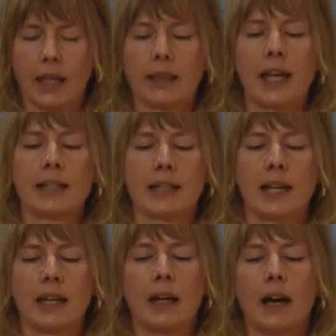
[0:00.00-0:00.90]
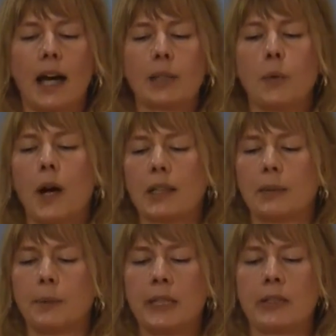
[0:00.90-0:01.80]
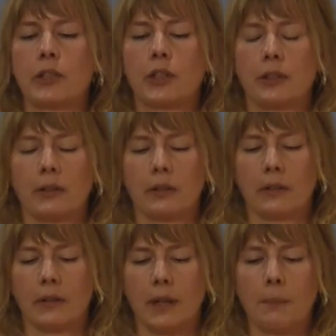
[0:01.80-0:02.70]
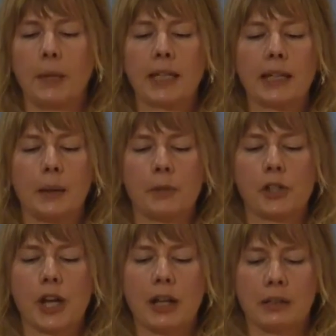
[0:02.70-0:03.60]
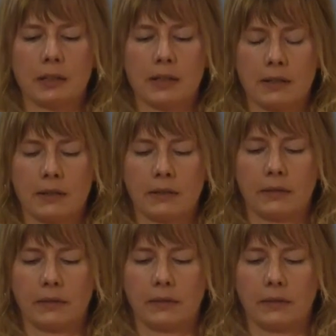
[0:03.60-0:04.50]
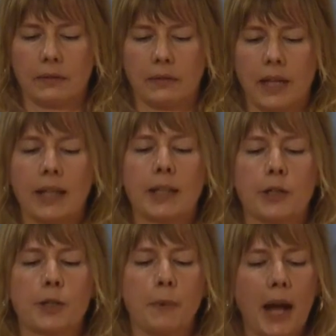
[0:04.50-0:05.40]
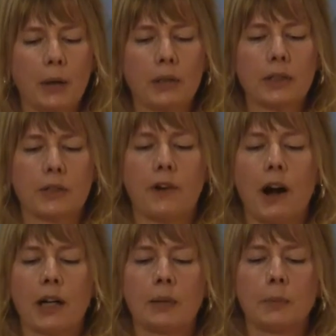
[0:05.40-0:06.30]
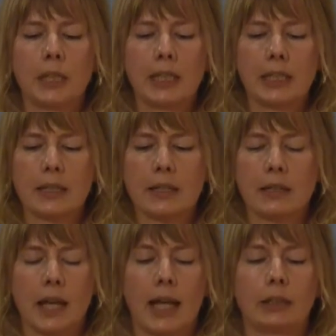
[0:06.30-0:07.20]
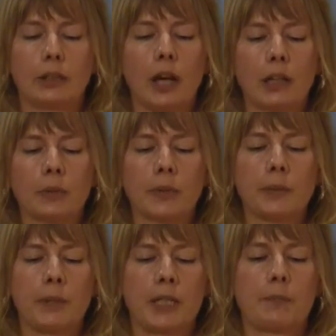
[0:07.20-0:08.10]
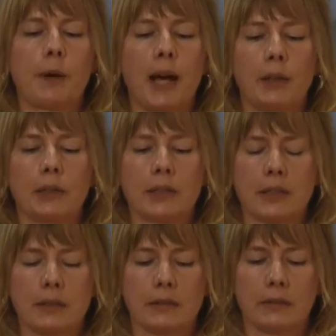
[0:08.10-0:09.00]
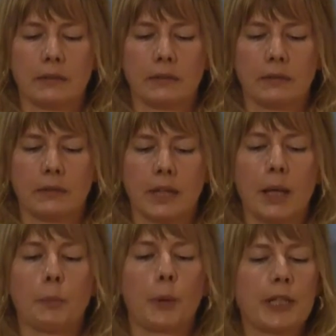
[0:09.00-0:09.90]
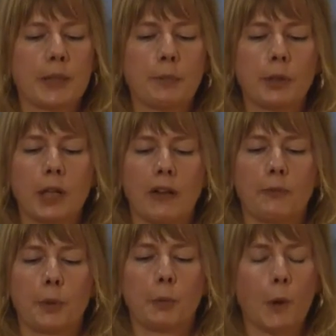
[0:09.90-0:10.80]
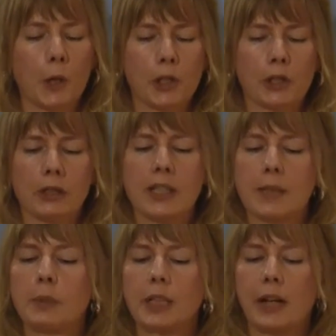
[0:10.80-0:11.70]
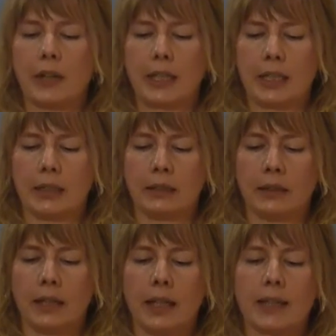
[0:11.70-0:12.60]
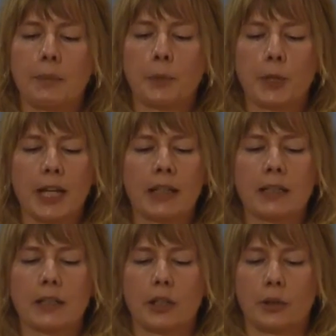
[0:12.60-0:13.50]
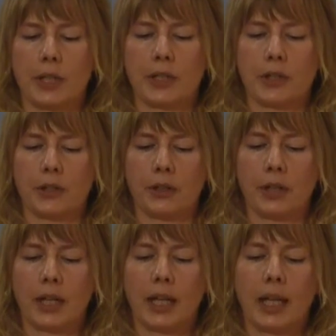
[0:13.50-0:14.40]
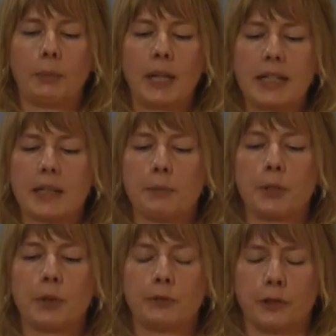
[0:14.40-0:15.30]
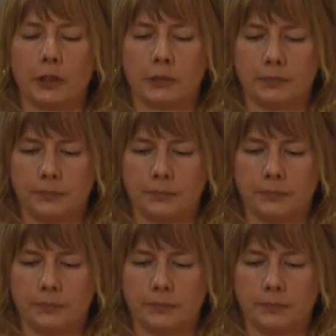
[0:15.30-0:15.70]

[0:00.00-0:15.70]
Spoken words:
That day, I'd walk the beach, picking up shells. Their spirals of Archimedes and logarithmic spirals, principle of proportional similarity that protects the creature and makes it beautiful.